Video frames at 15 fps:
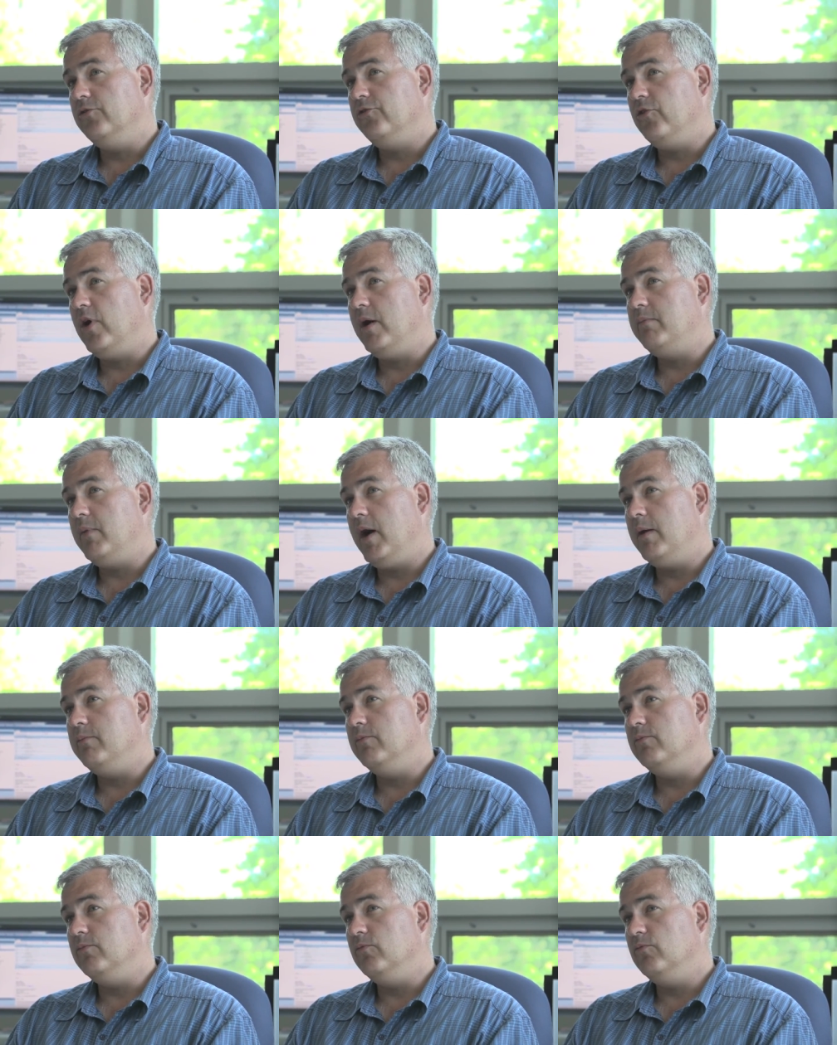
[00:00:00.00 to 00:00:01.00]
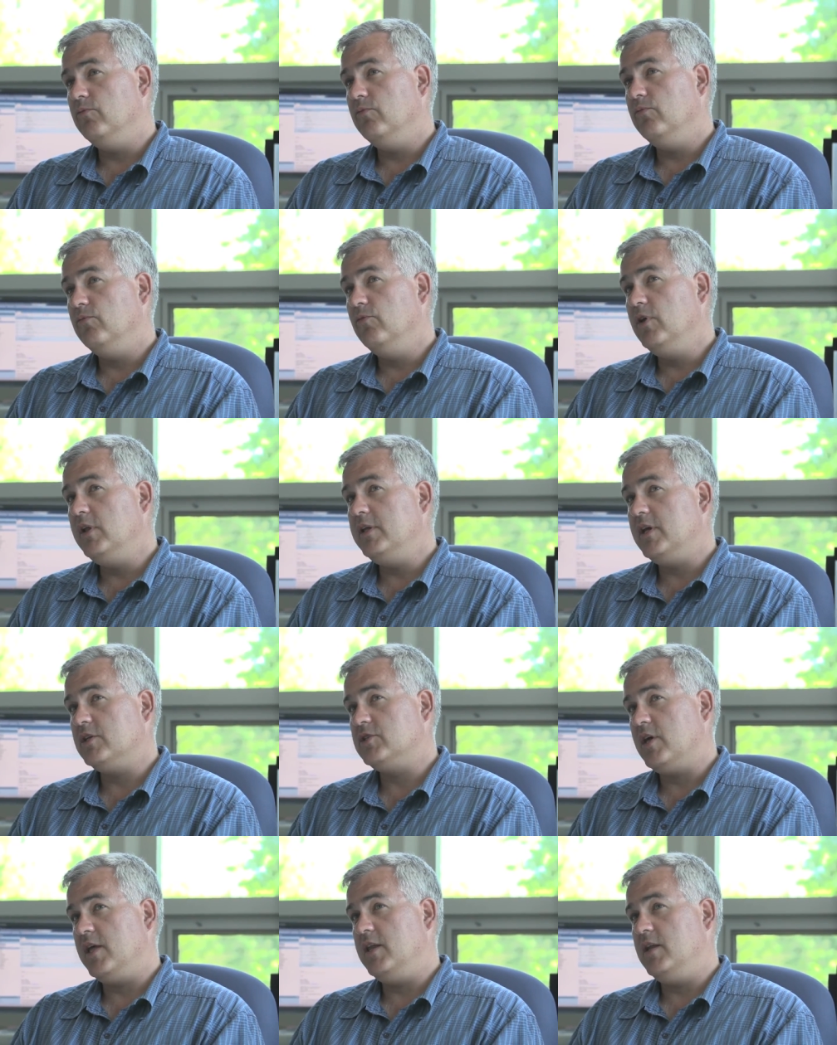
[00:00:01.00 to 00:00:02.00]
So I'm, I'm really
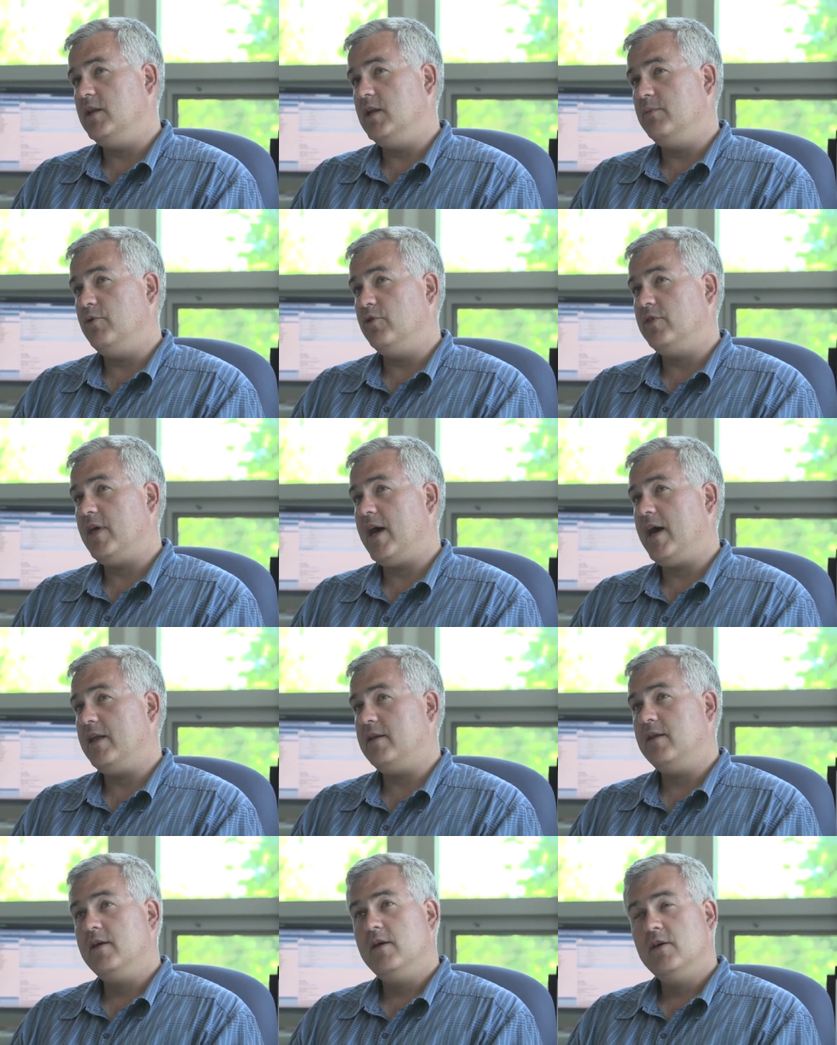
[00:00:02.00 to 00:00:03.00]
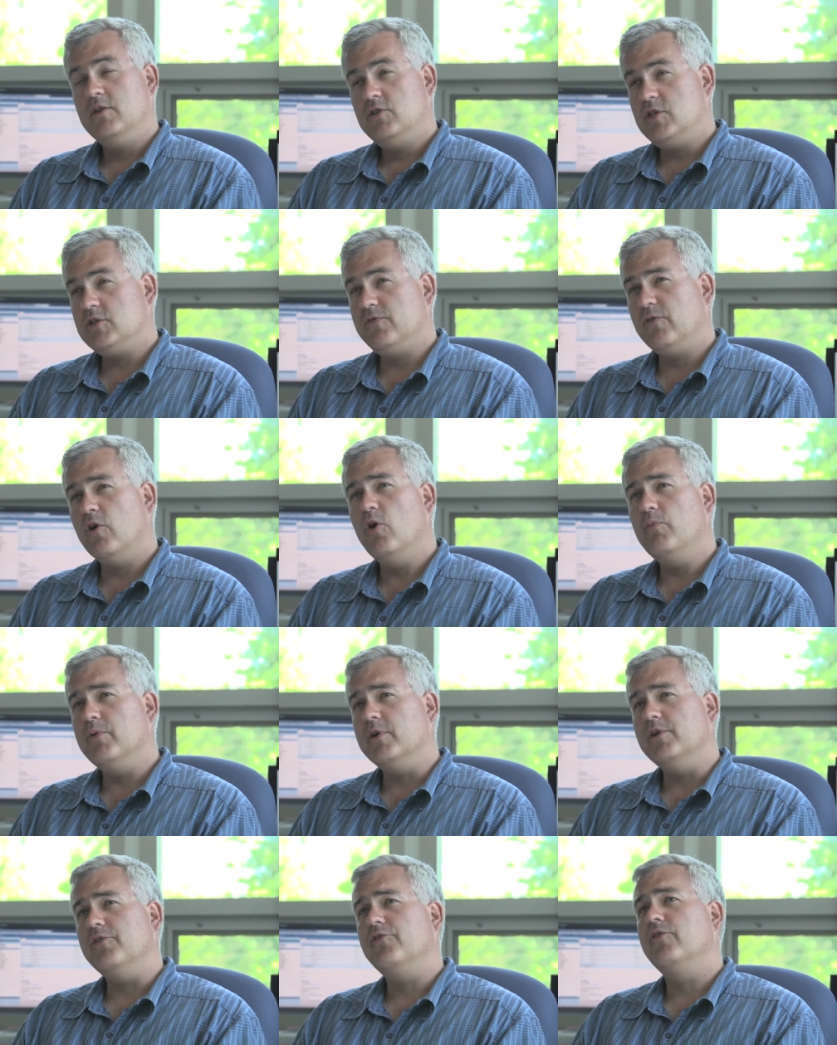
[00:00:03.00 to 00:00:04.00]
excited about that just for
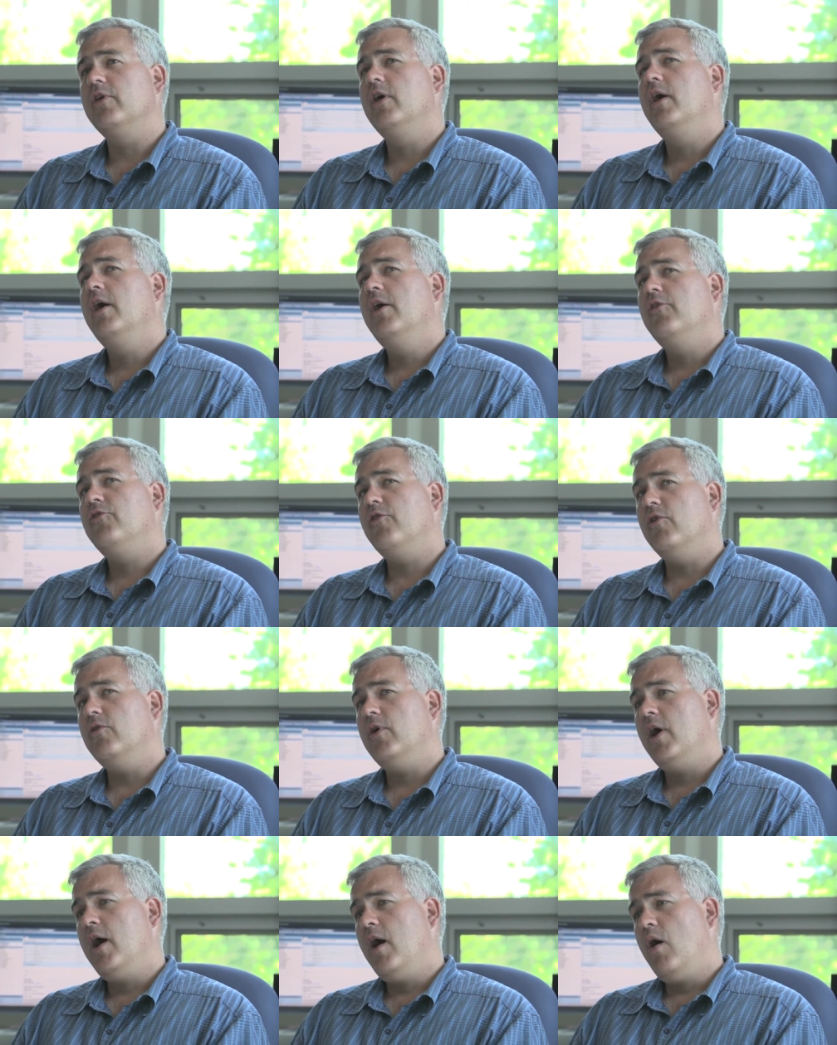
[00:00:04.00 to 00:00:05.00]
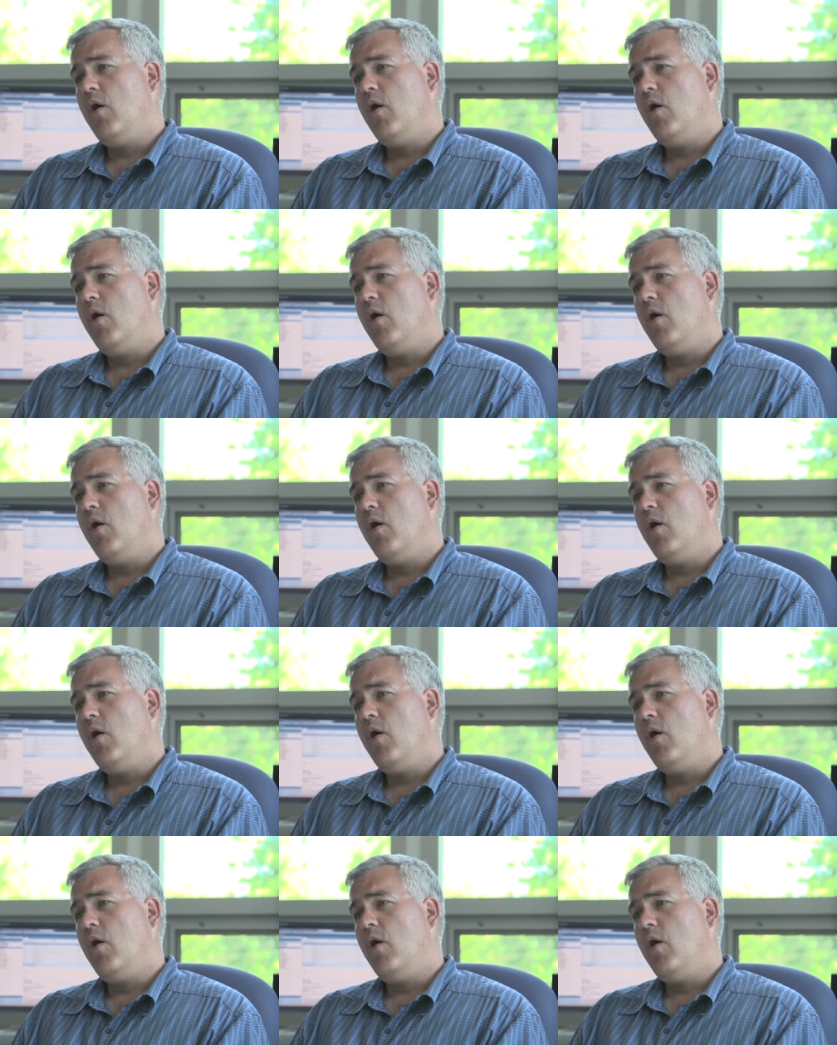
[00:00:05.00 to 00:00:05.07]
openers. So